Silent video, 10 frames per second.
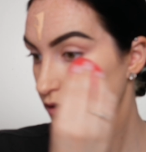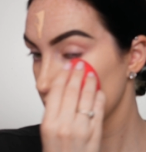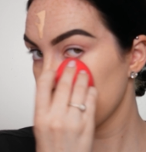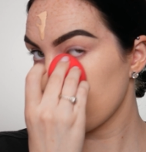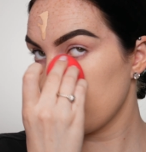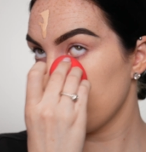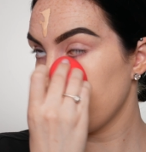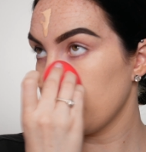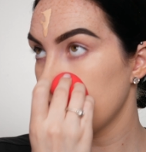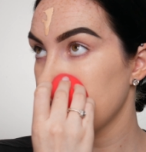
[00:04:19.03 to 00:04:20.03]
Just gonna
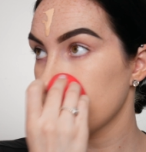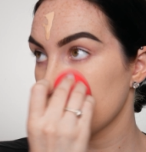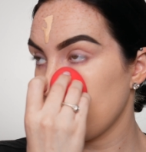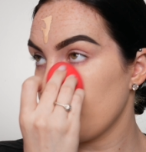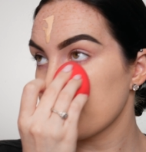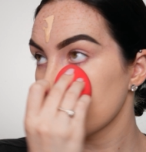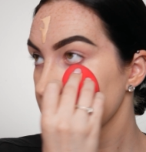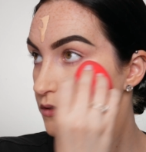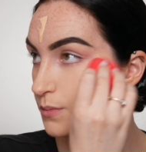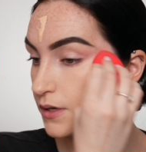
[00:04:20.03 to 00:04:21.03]
blend over top with my
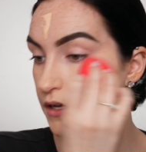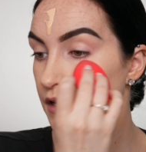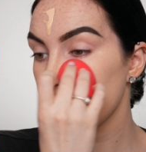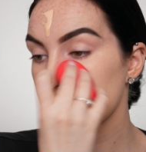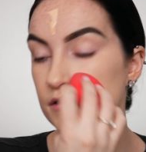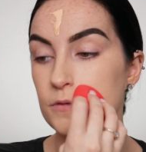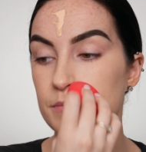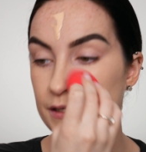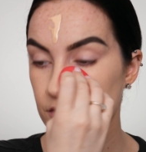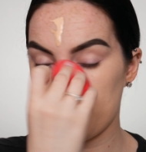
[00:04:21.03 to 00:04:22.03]
sponge,
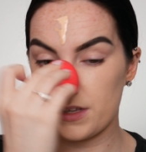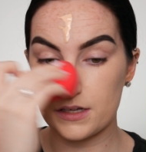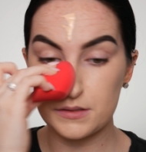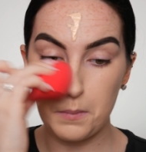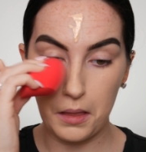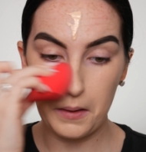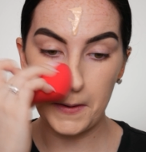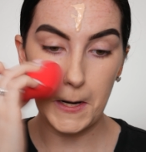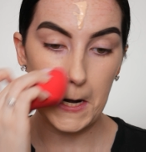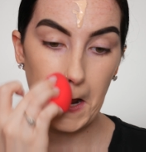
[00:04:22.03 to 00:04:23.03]
make sure everything's
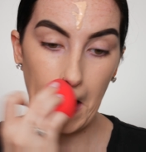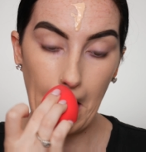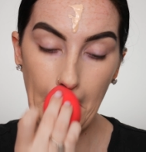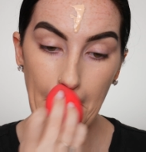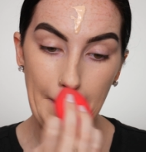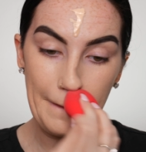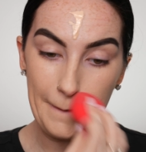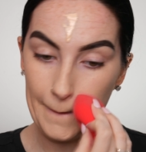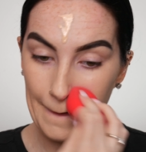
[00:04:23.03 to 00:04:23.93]
blended out.